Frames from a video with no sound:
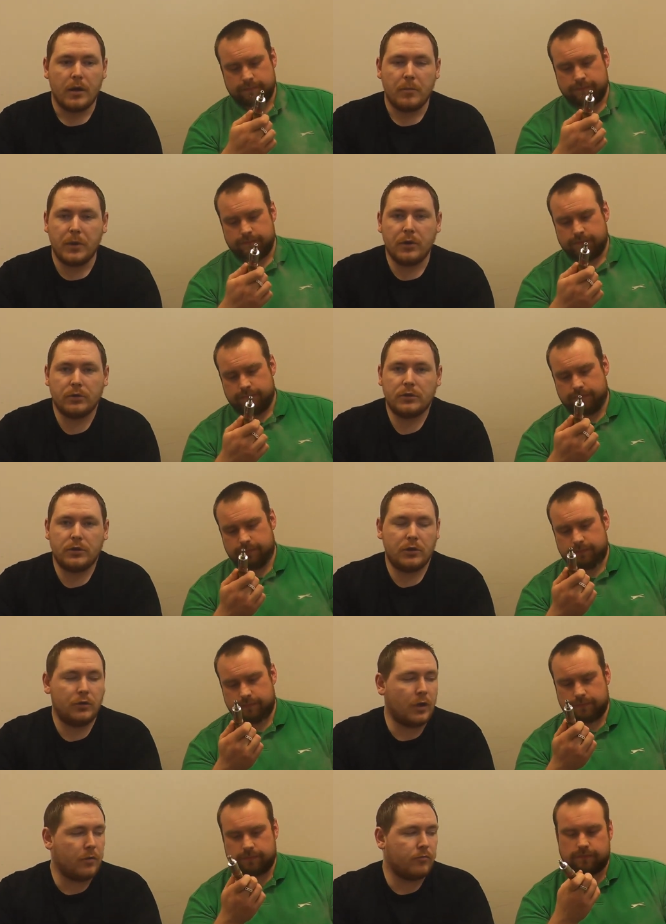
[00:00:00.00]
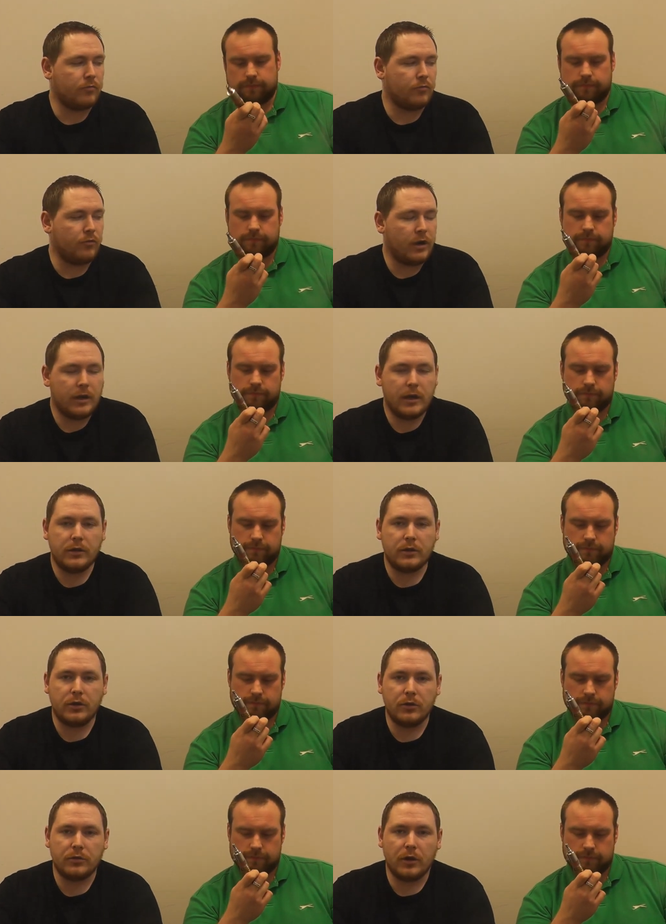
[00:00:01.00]
Speaker 1: because you don't really need
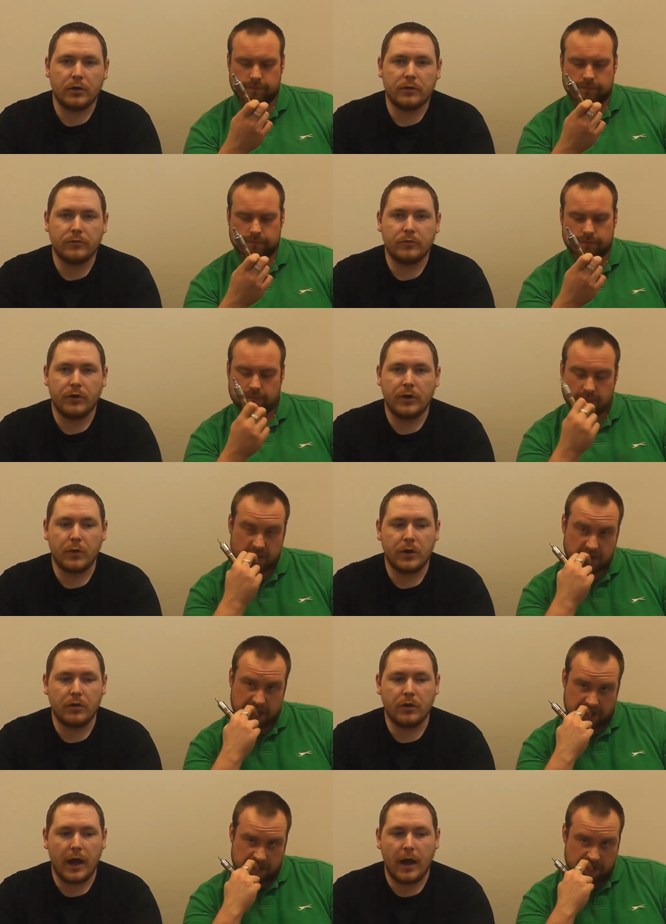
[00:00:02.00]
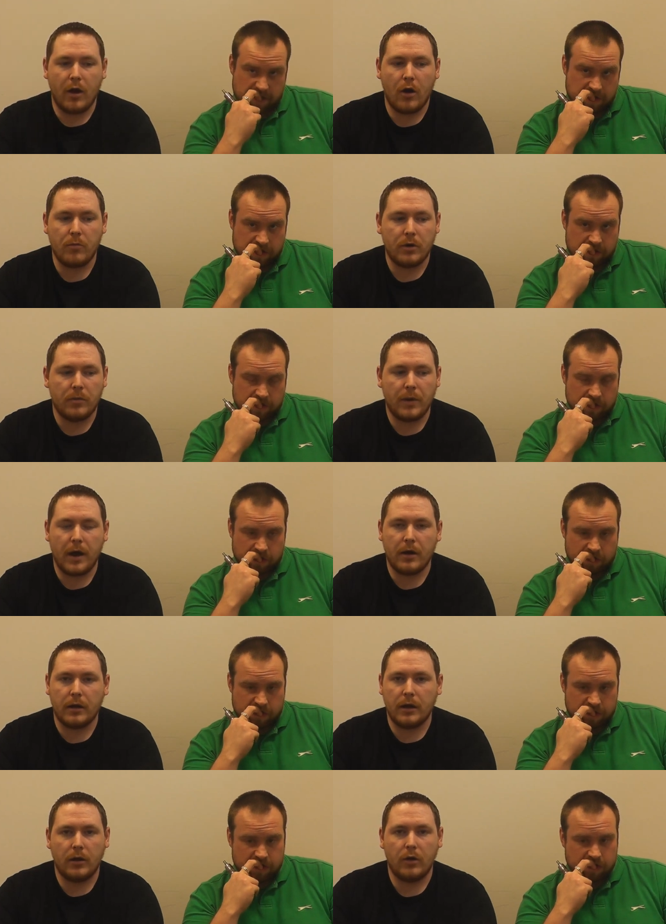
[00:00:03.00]
to use the locking ring when you're at home and
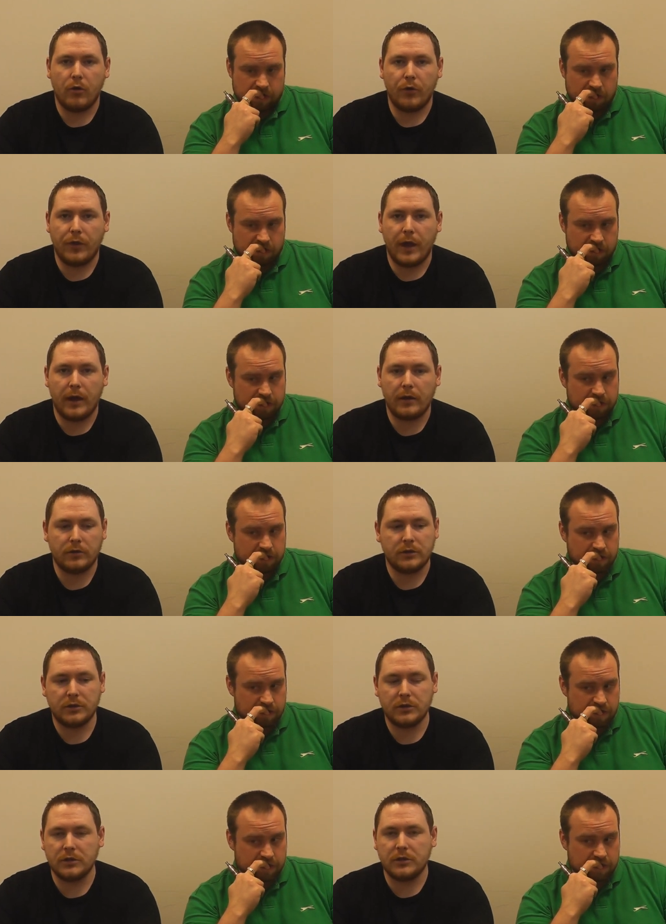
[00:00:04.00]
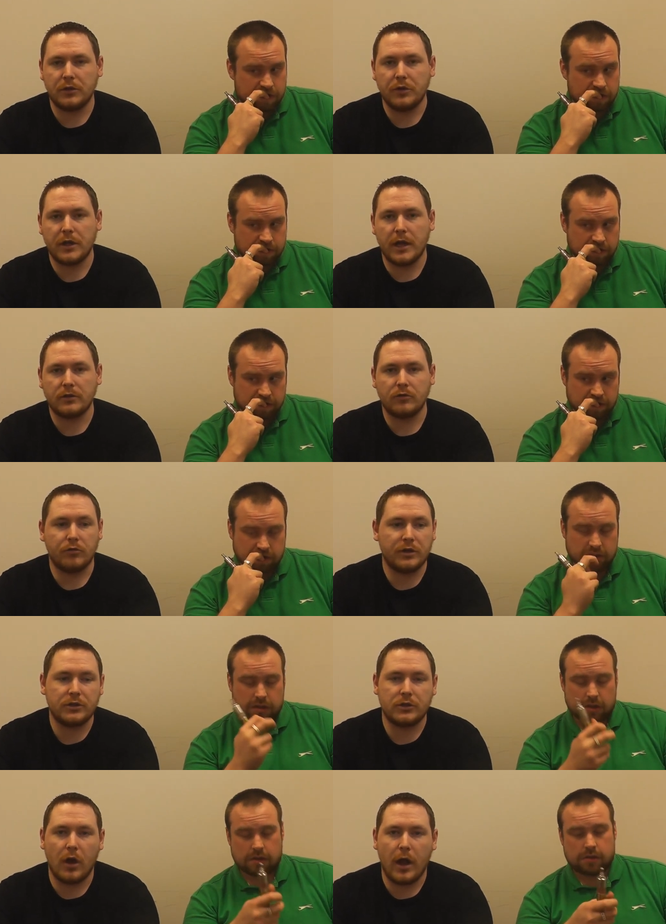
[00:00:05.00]
about on that because it's just going to sit on your desk or
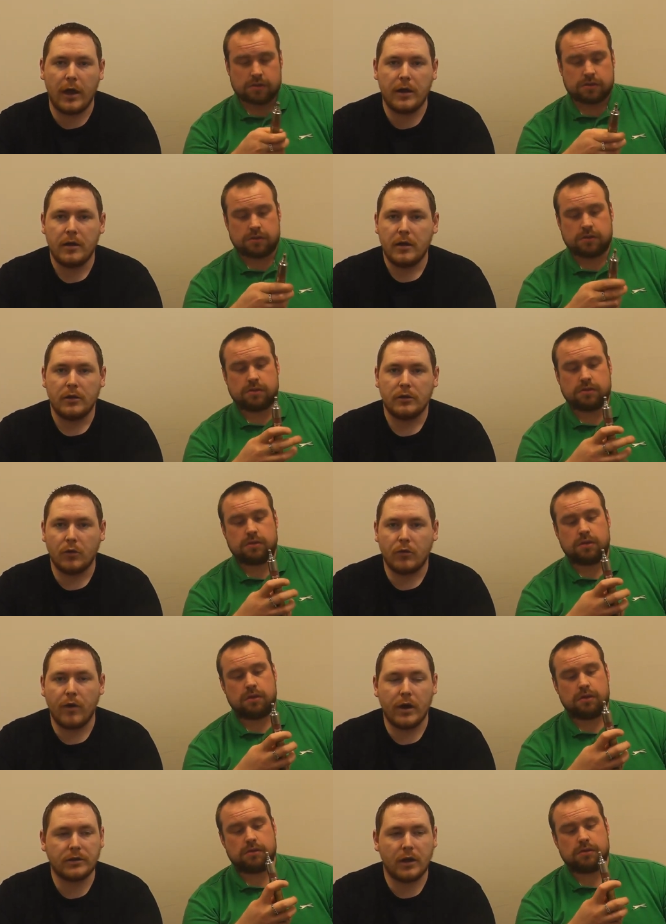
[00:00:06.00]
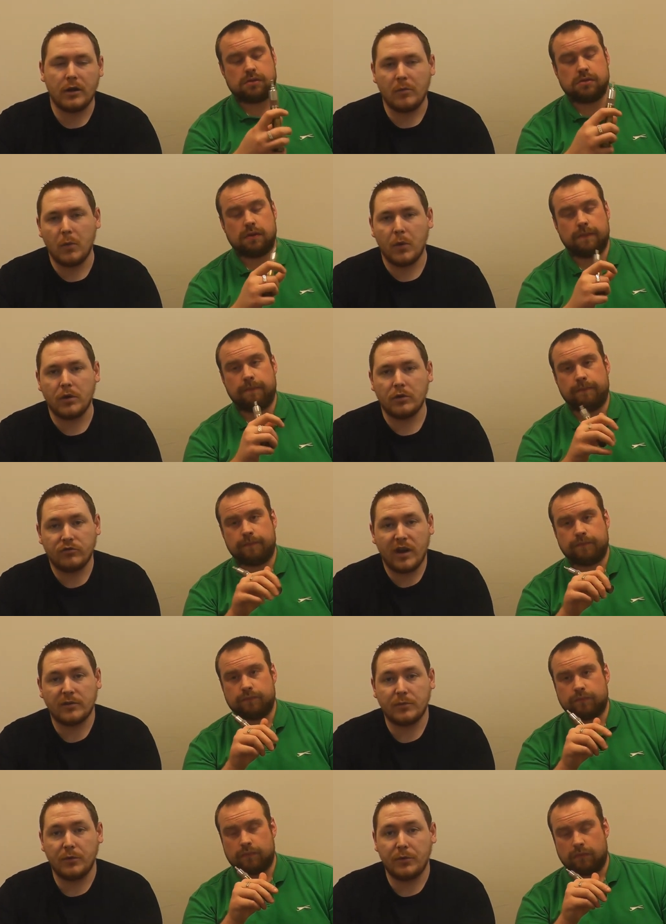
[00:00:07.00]
on its side. It's not going to work. It's only going to be when you're
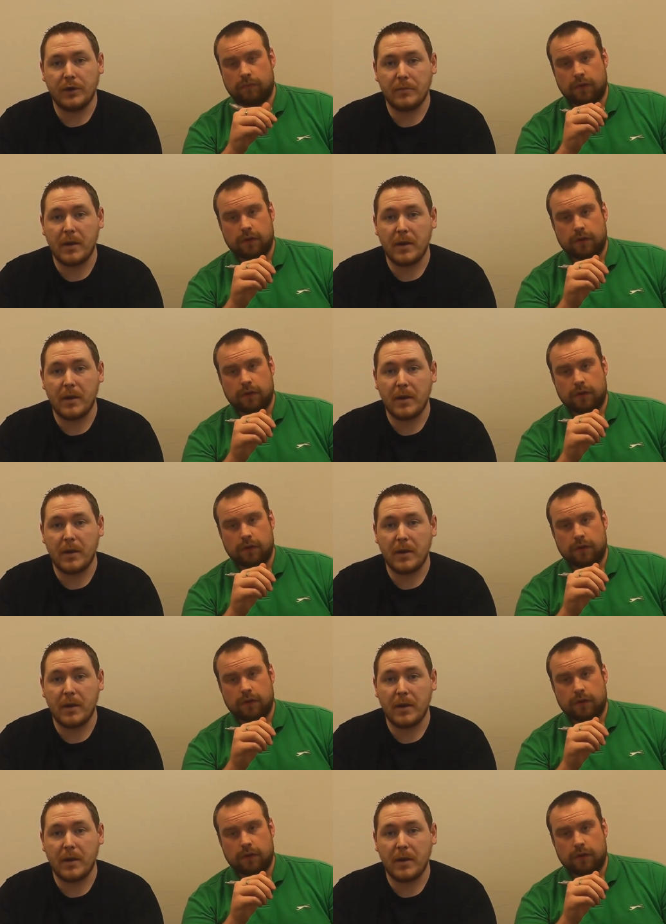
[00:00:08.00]
transporting it,